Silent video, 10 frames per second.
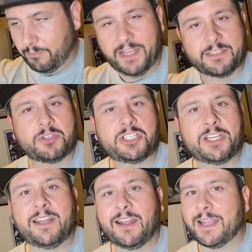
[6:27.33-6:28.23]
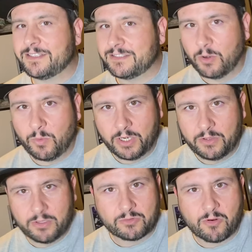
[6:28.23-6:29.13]
Buy some shit. I still want to do
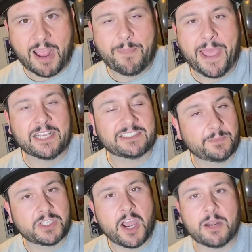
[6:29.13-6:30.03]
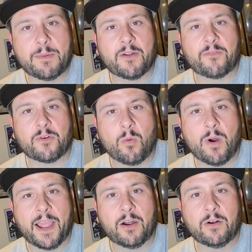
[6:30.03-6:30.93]
those grab bags. I've been talking about it for a
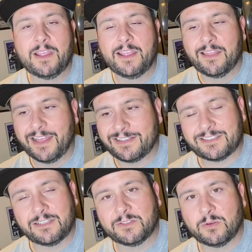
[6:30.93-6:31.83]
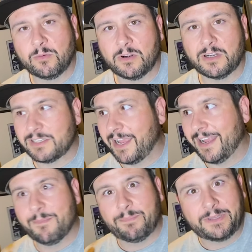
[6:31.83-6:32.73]
while. That's still in the works. I
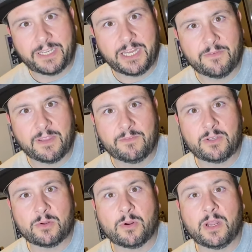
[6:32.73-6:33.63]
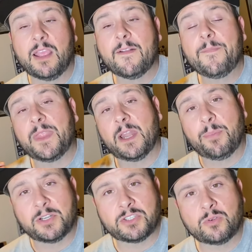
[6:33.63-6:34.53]
got plenty of inventory and a
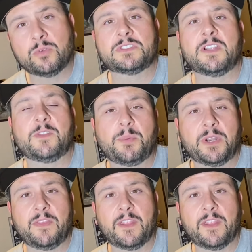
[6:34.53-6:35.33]
bunch of cool stuff to put in